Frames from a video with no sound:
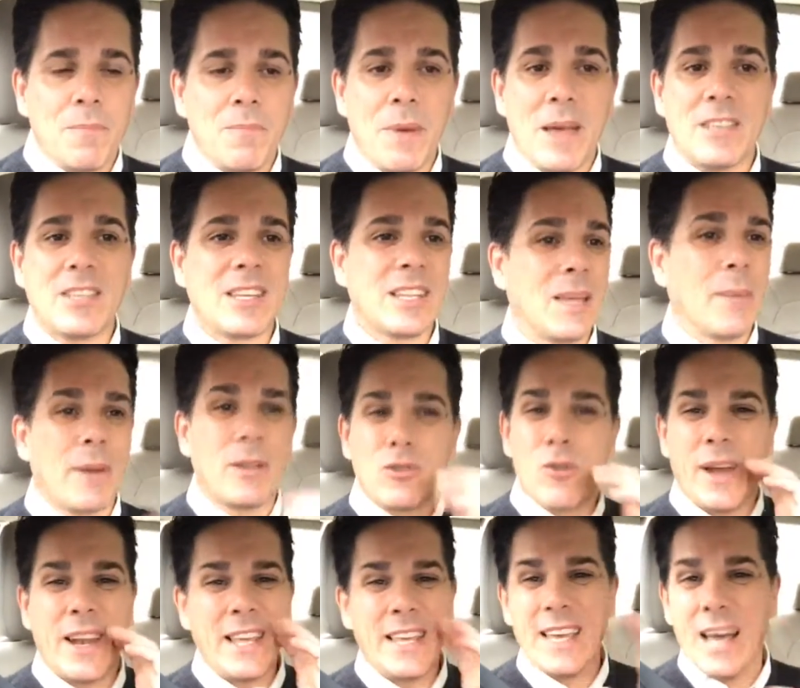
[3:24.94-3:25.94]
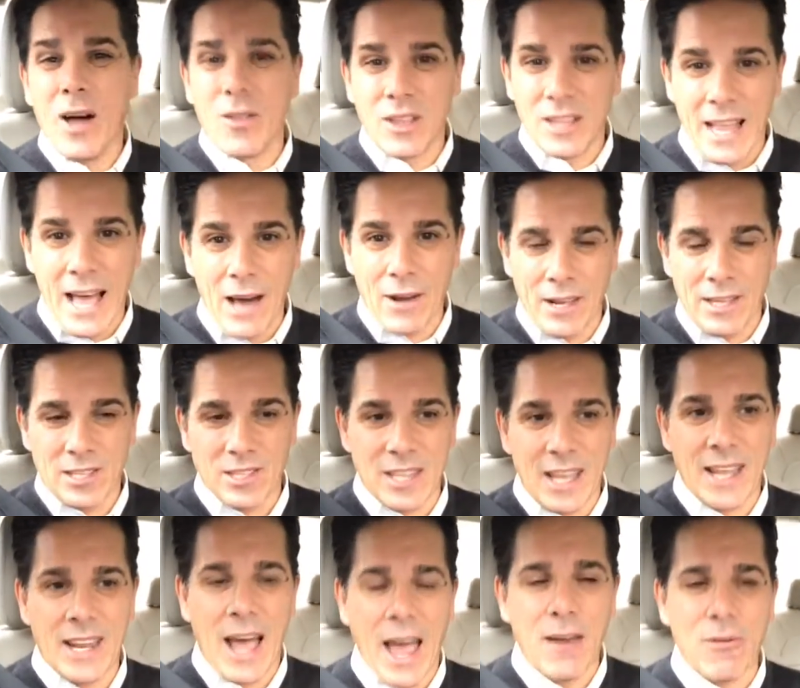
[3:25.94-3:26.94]
basically by trying to yell the loudest.
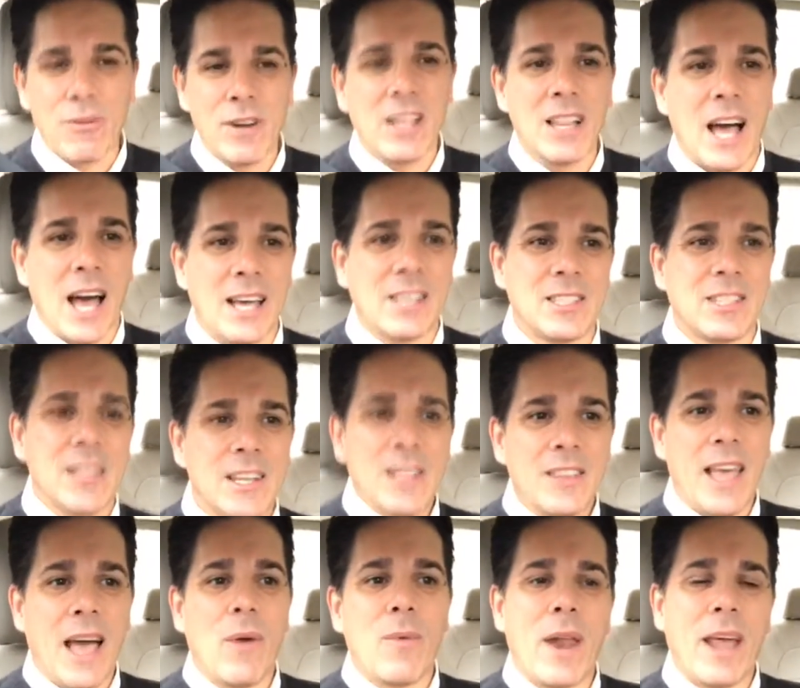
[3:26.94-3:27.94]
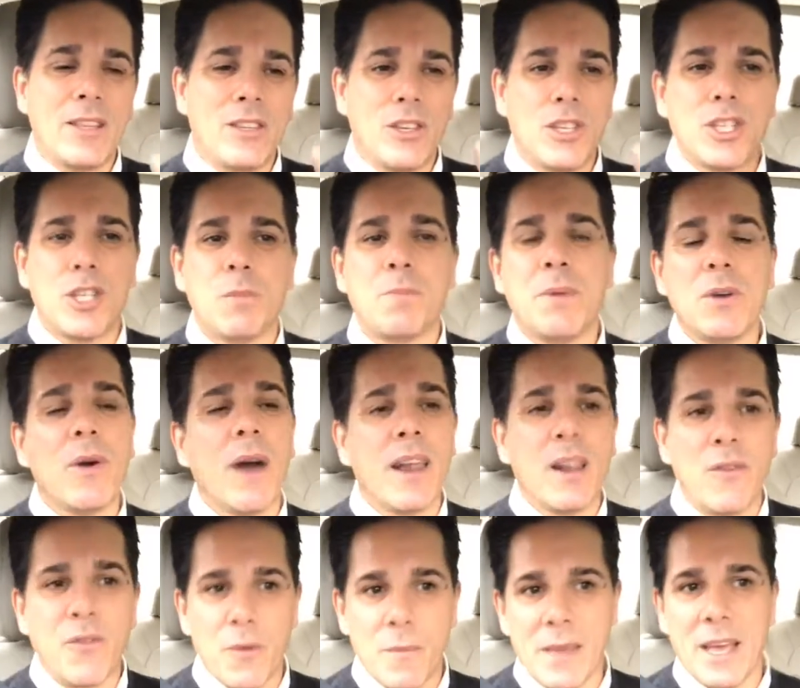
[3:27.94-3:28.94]
And I realized that when I just spew out
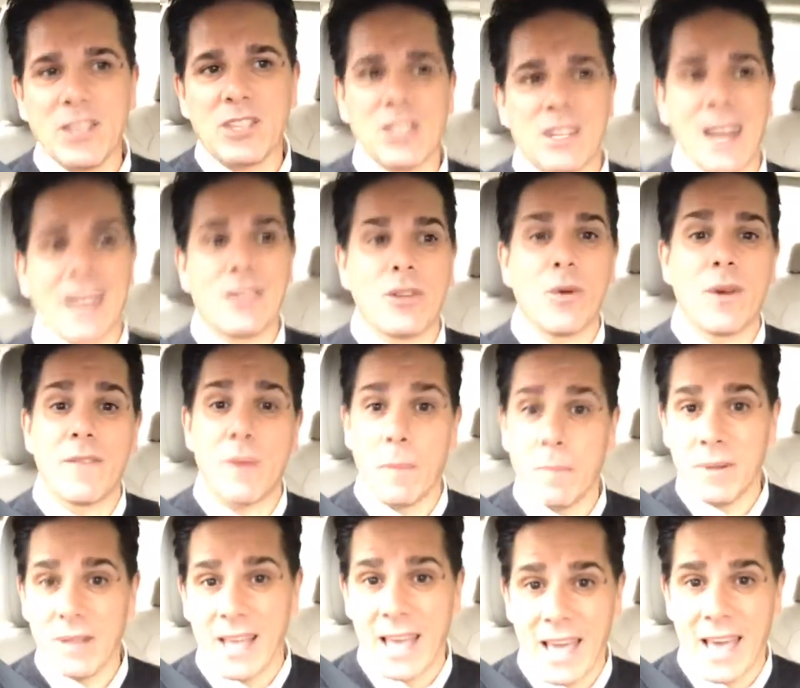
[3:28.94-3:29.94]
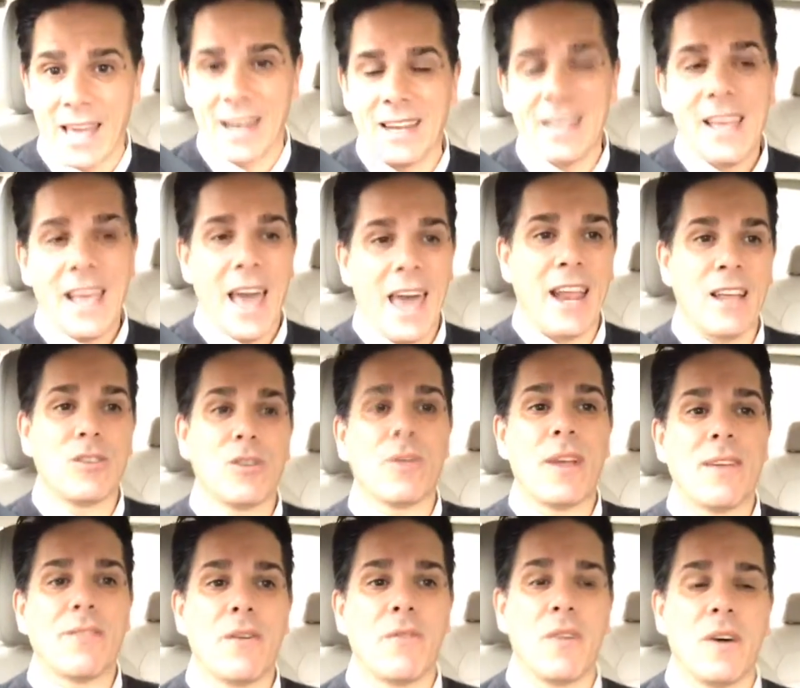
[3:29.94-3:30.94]
information and I don't have a plan and I don't
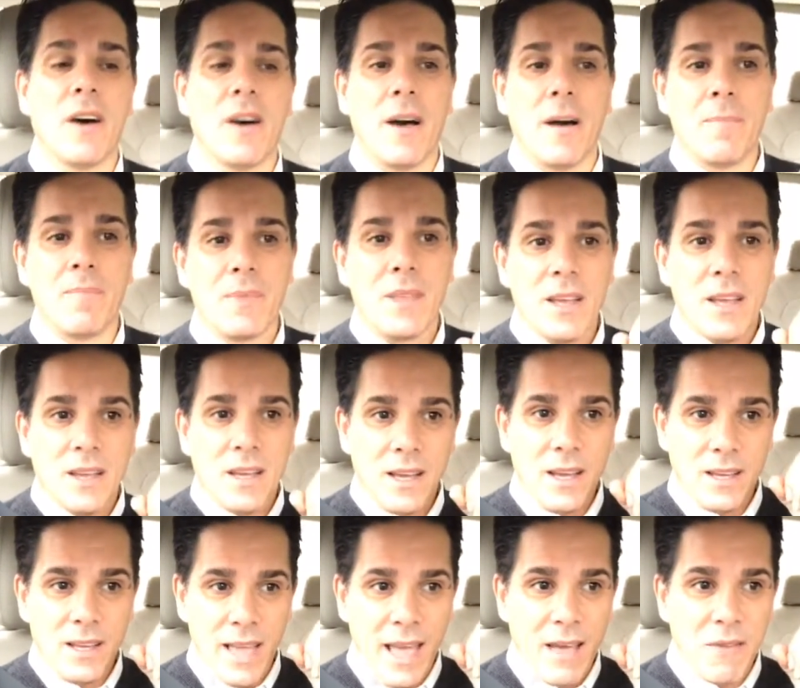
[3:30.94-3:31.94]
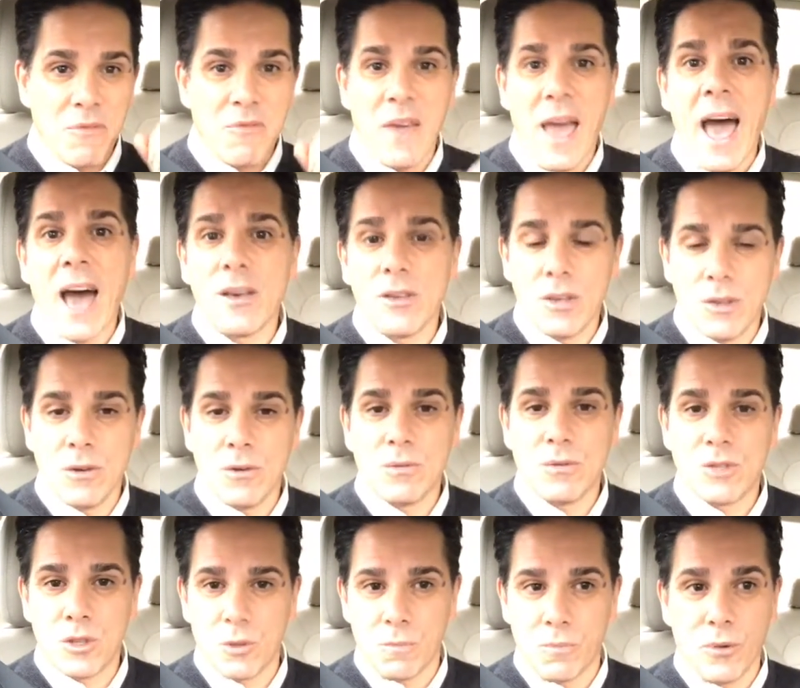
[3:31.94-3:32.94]
have
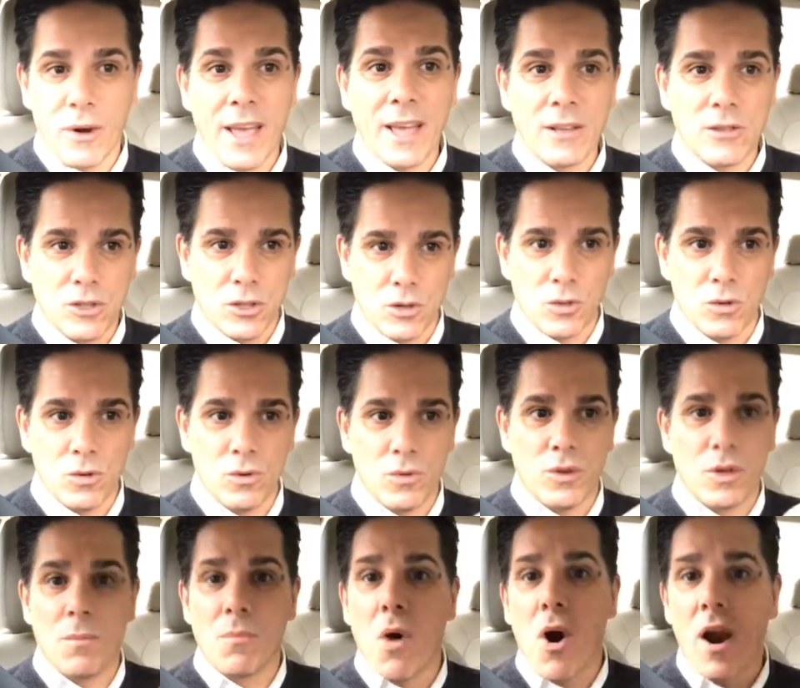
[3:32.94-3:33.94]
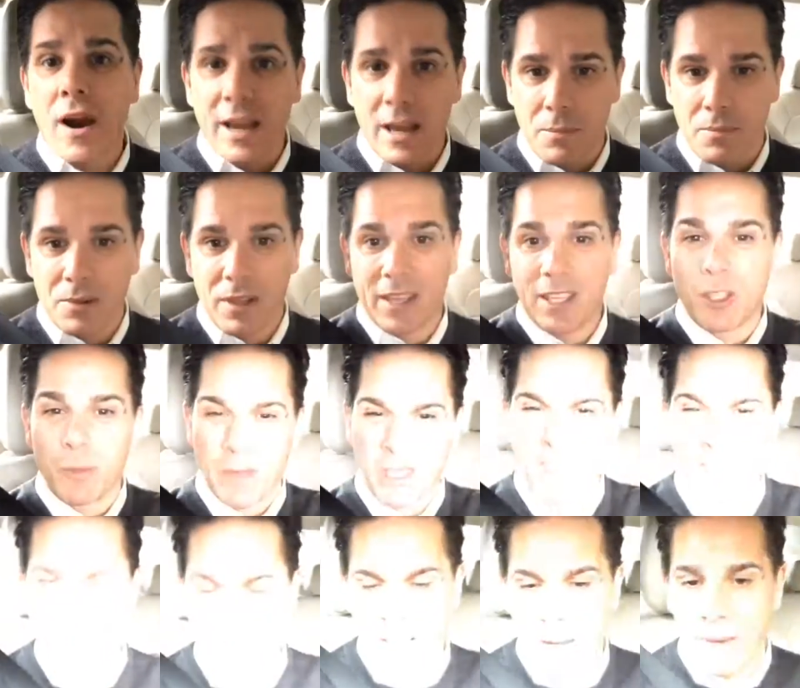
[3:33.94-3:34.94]
value to bring to the marketplace,
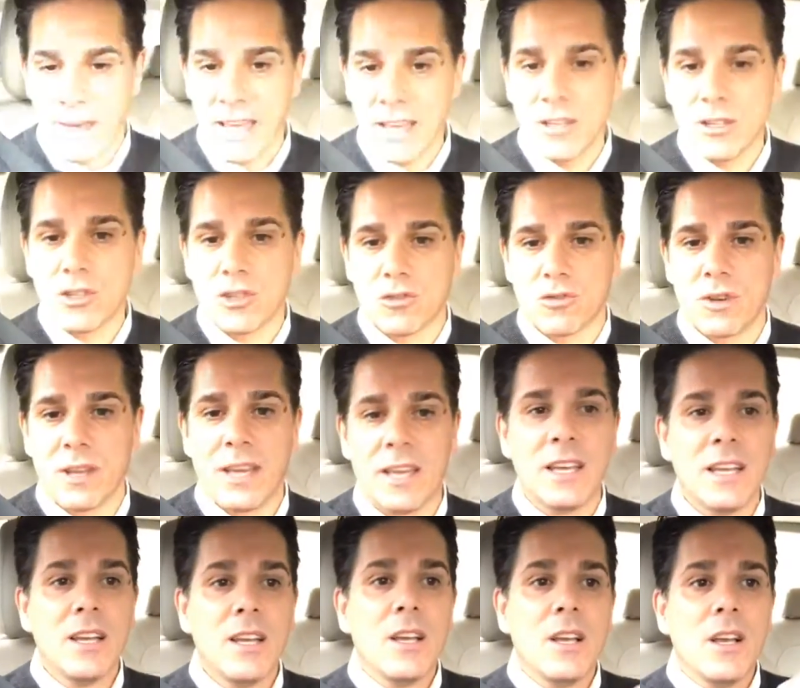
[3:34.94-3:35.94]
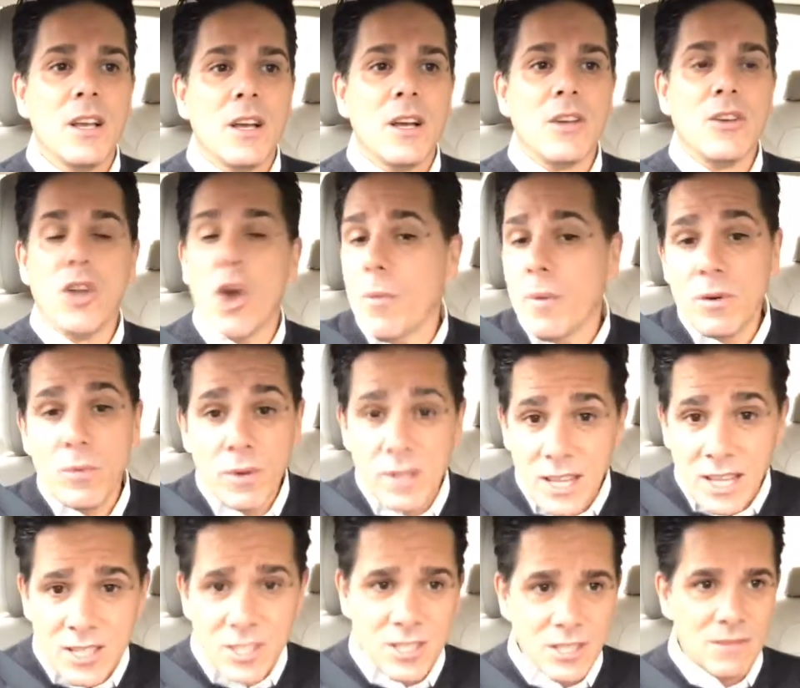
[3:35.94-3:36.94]
specifically to my industry, no one would
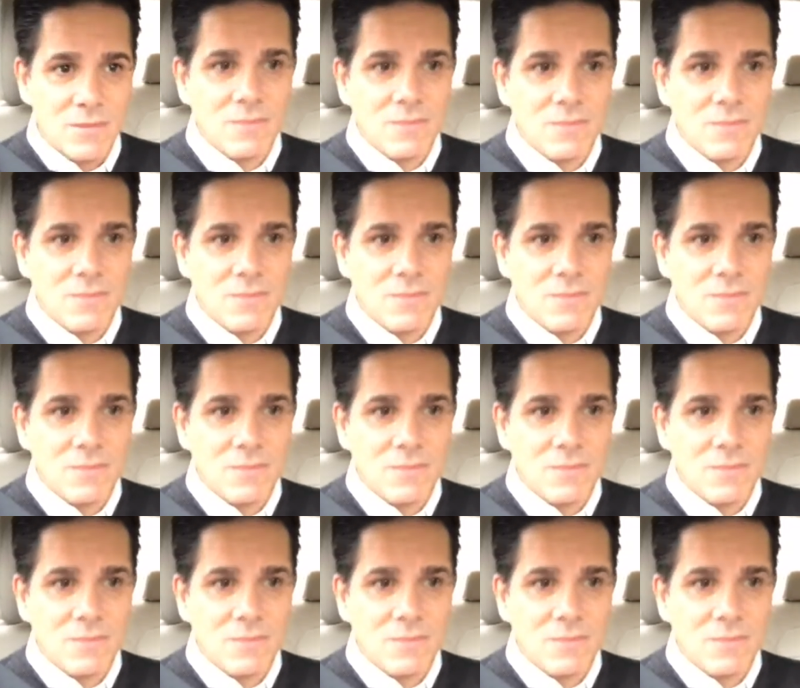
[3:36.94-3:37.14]
listen